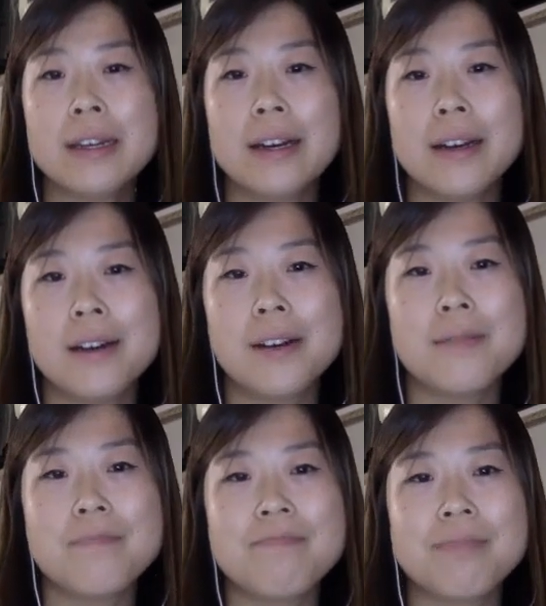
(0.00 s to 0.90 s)

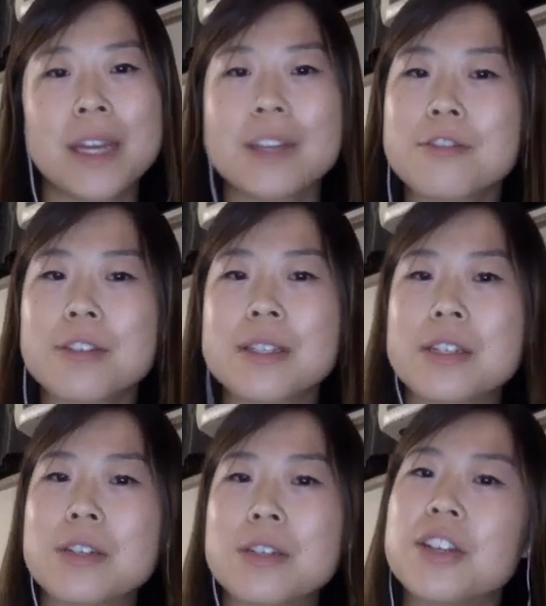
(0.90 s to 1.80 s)
High stress
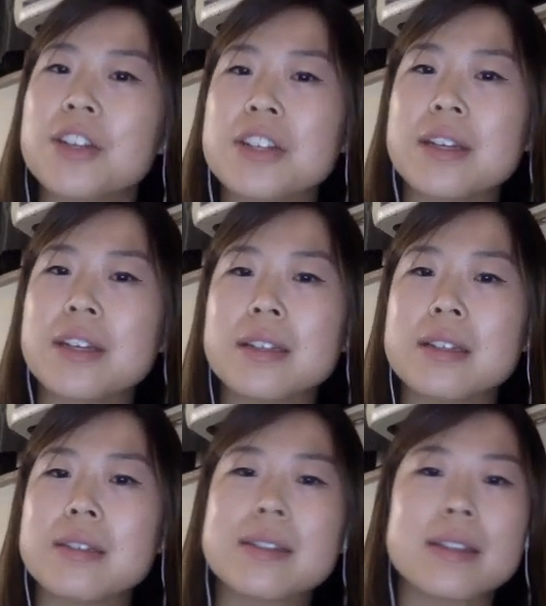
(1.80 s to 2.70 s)

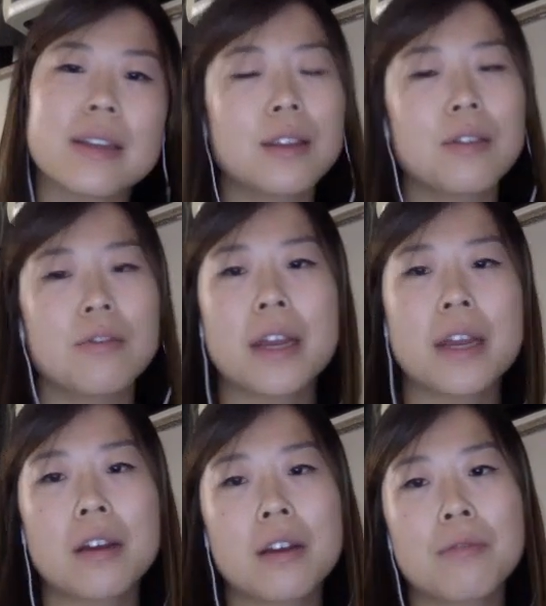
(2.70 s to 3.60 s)
situations like the
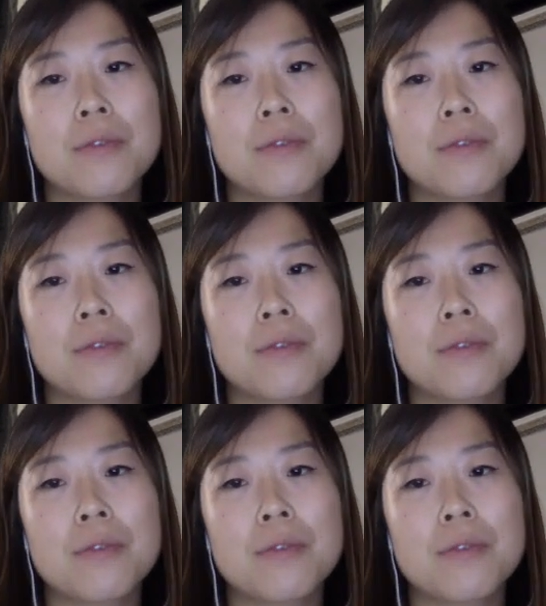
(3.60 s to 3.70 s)
Rohingya